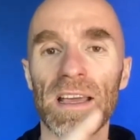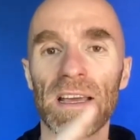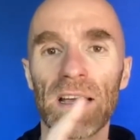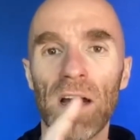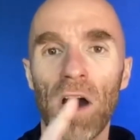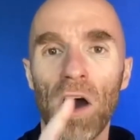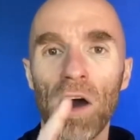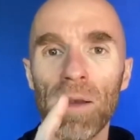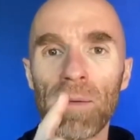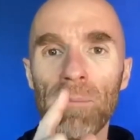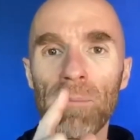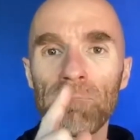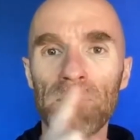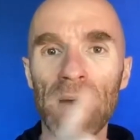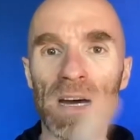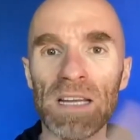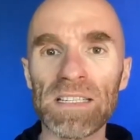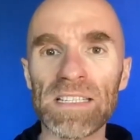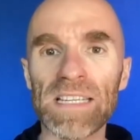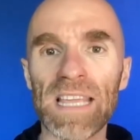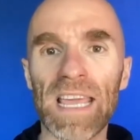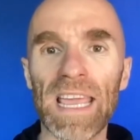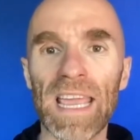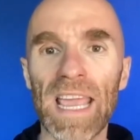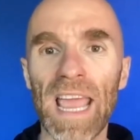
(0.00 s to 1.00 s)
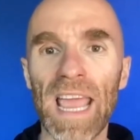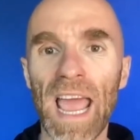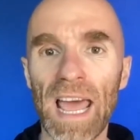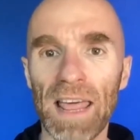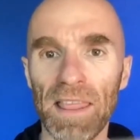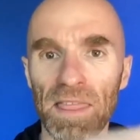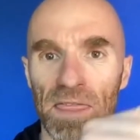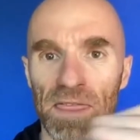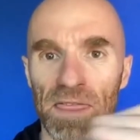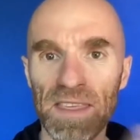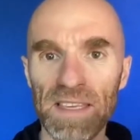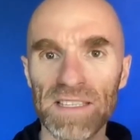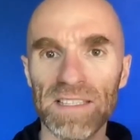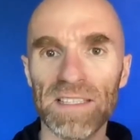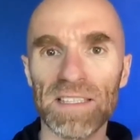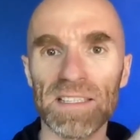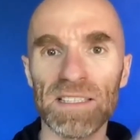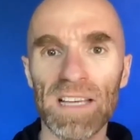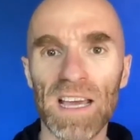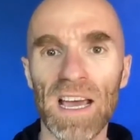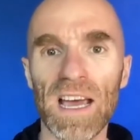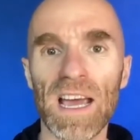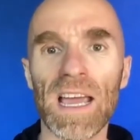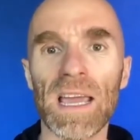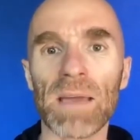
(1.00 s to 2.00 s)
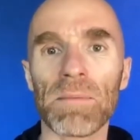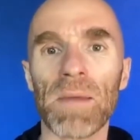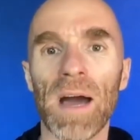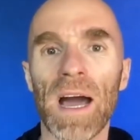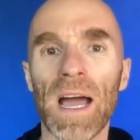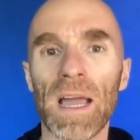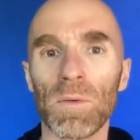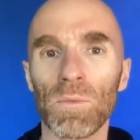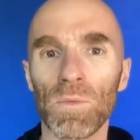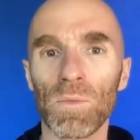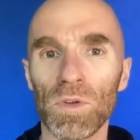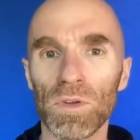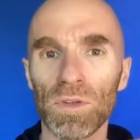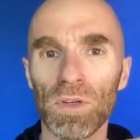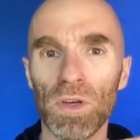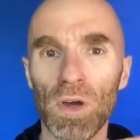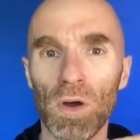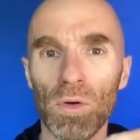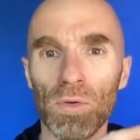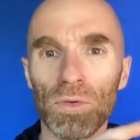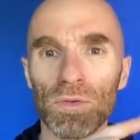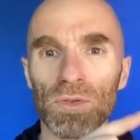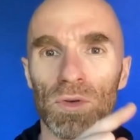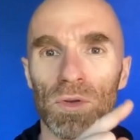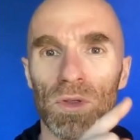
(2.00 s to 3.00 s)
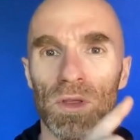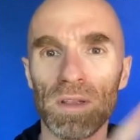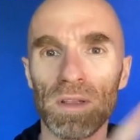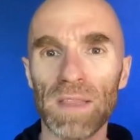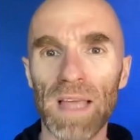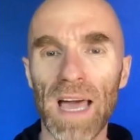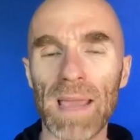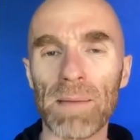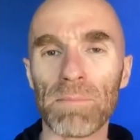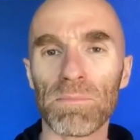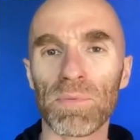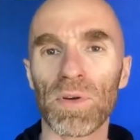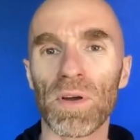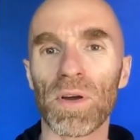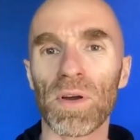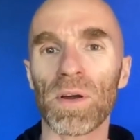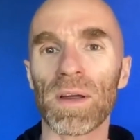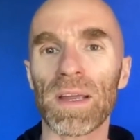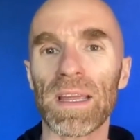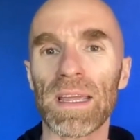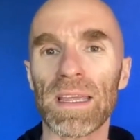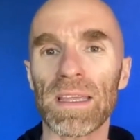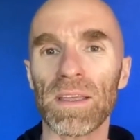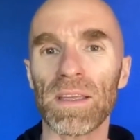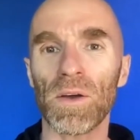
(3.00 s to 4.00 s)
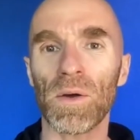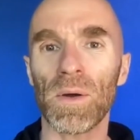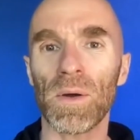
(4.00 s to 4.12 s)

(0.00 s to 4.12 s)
on Monday at this time, I will go to the library,